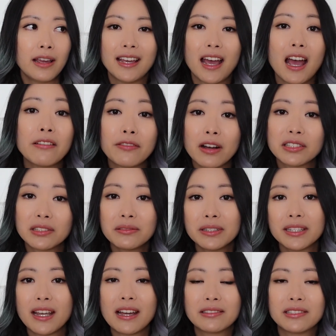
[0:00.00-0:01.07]
I've also
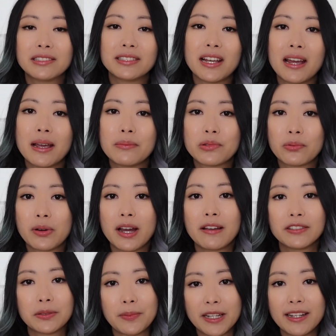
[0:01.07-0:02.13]
encountered times where I've
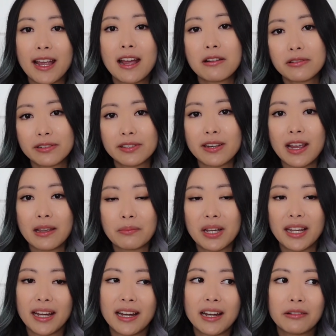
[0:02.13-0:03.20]
spent hours dyeing my
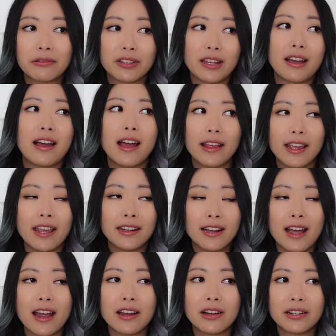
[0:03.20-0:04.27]
hair with an
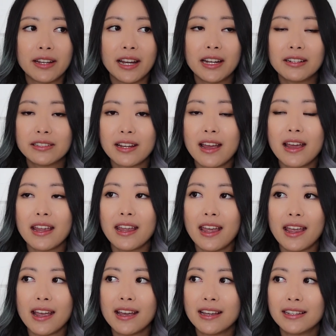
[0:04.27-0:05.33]
Ion hair dye
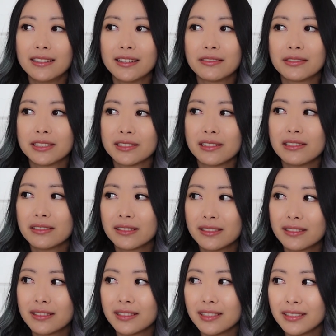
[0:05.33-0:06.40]
and the result
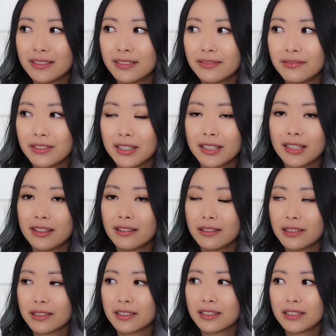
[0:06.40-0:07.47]
didn't really
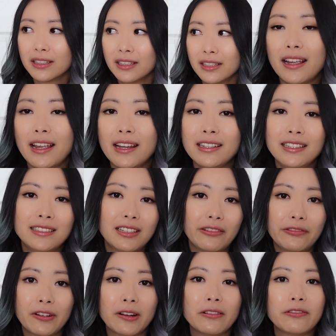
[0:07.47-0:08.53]
look any
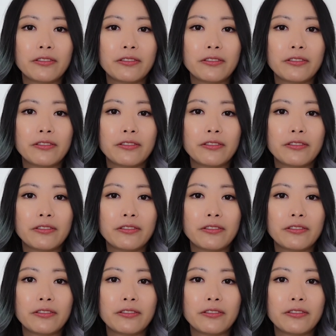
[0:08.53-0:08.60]
different